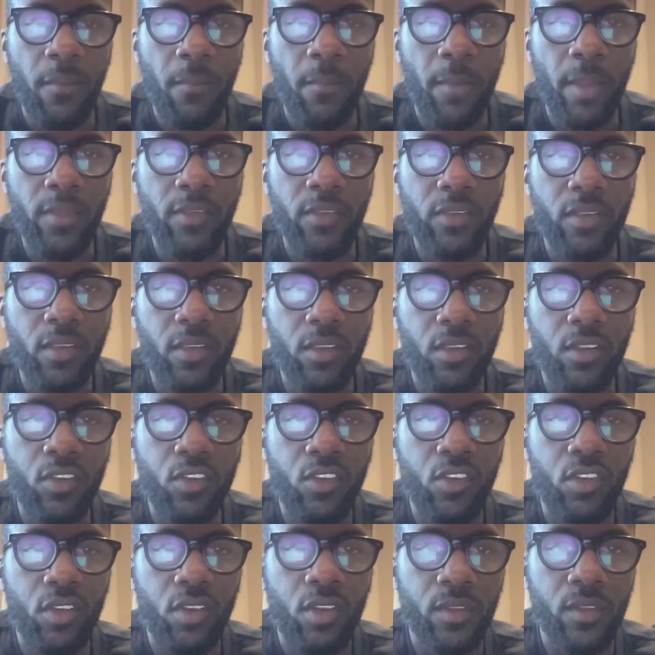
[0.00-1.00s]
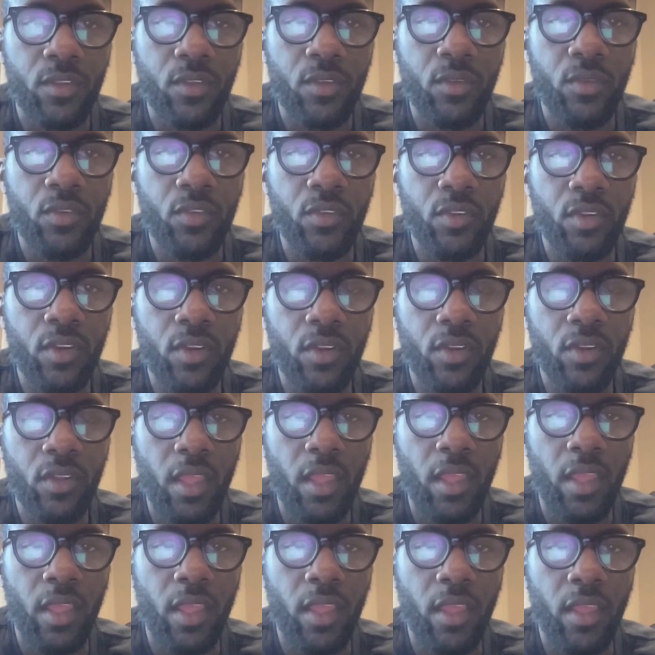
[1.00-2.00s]
message user,
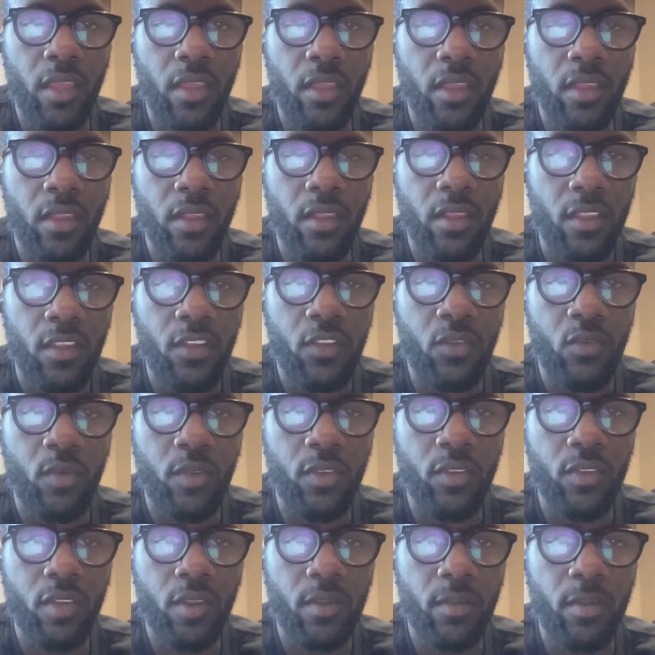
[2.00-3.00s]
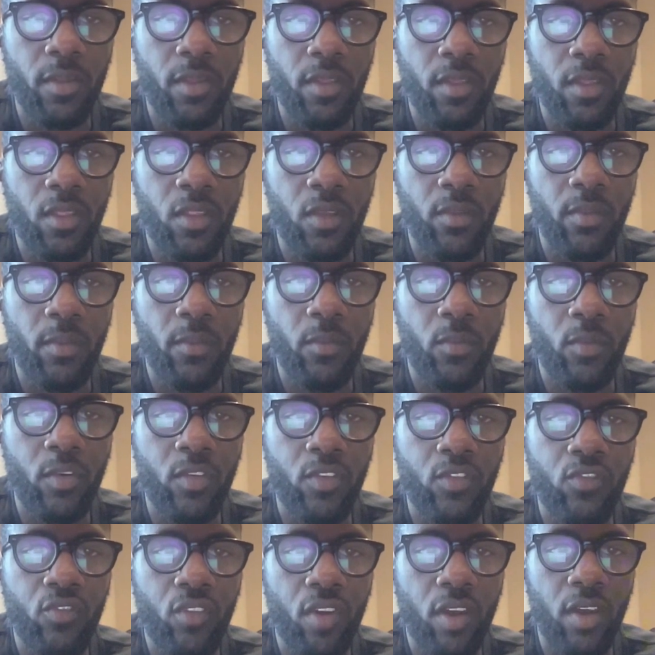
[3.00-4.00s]
and this one's going to be a little bit more
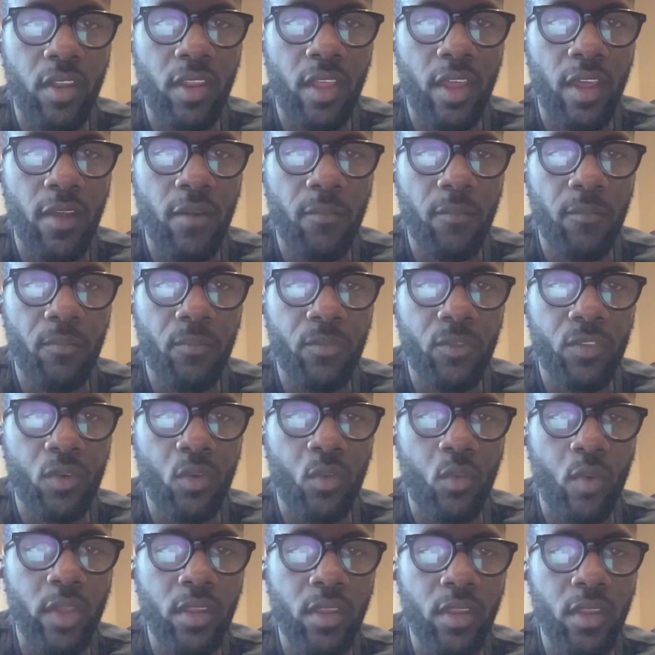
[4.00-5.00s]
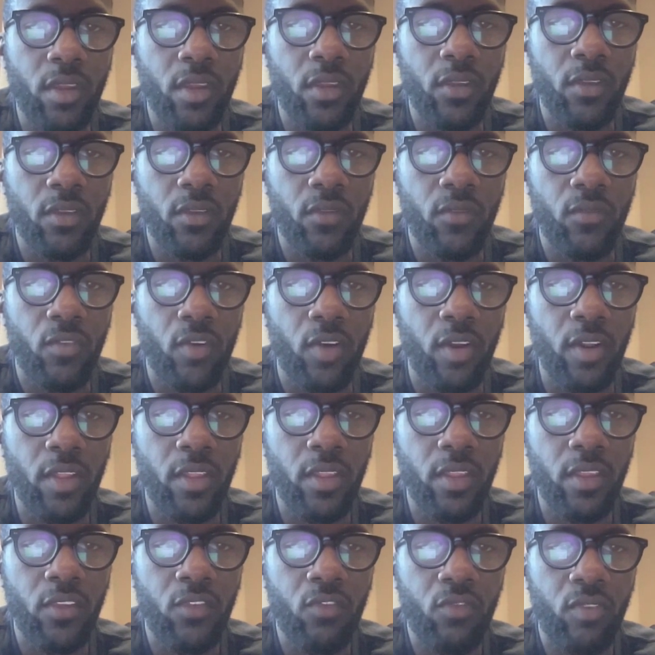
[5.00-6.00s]
drawn out. So when converting
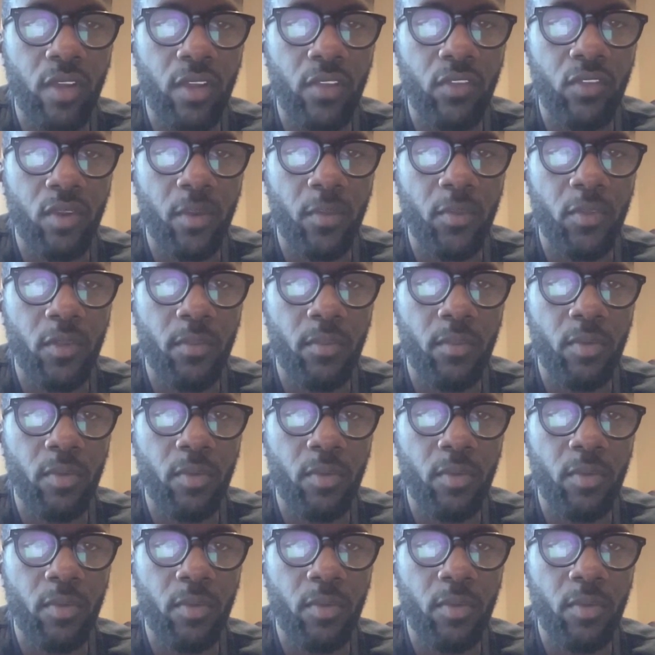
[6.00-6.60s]
these transcripts to